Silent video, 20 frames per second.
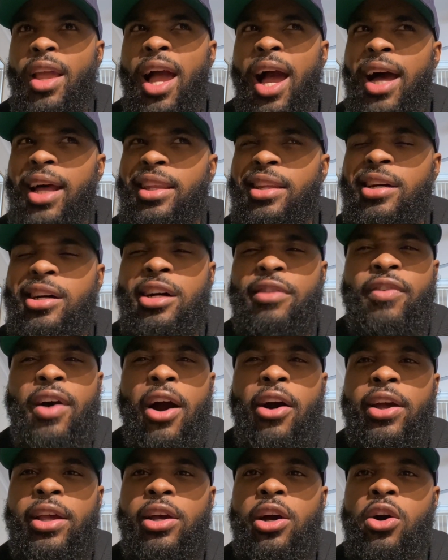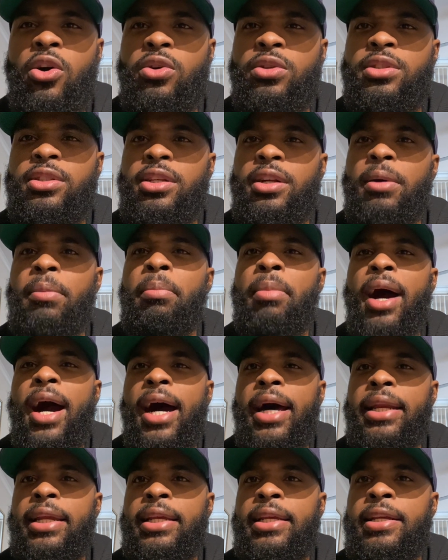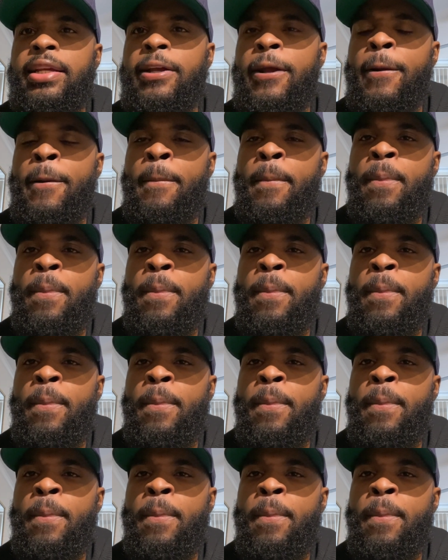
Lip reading: I love how he goes to the body.